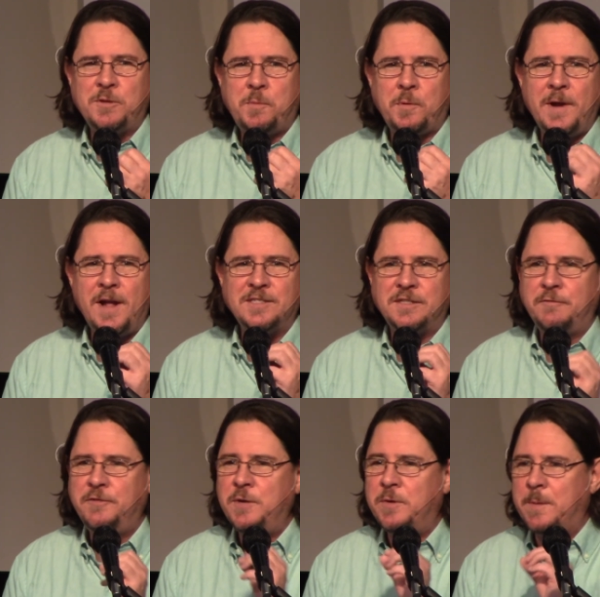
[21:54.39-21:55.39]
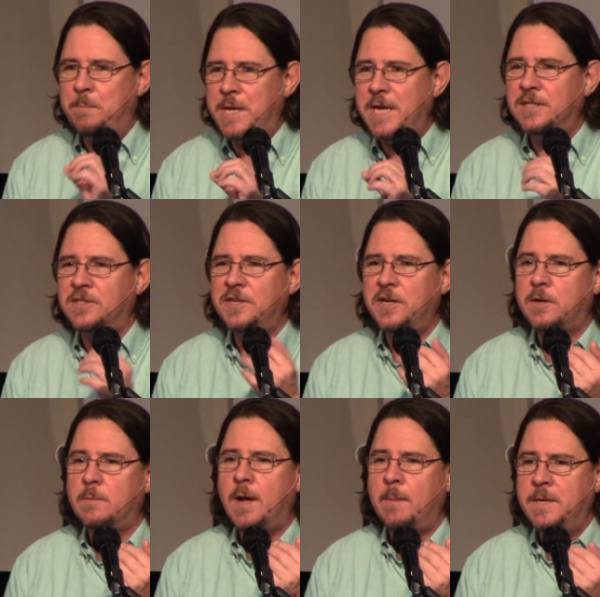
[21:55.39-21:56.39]
will pronounce the V with a B, so you
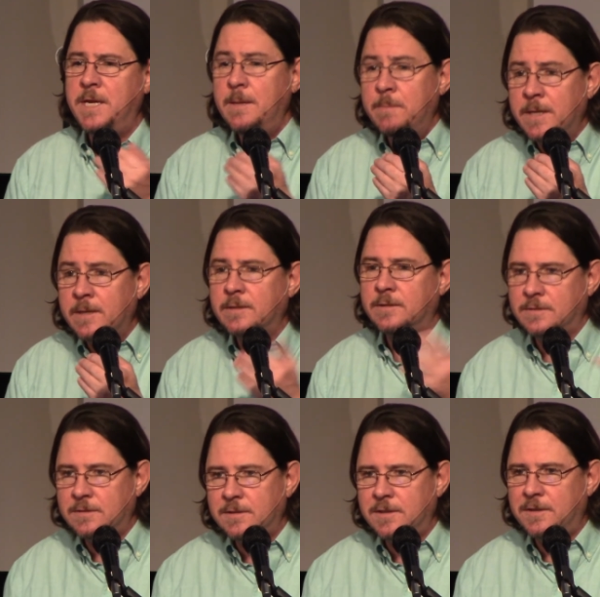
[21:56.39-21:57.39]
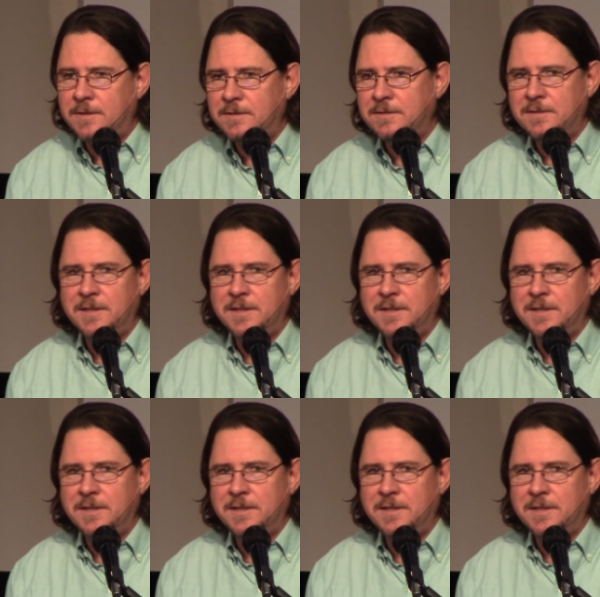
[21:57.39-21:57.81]
don't, Aviv, you know?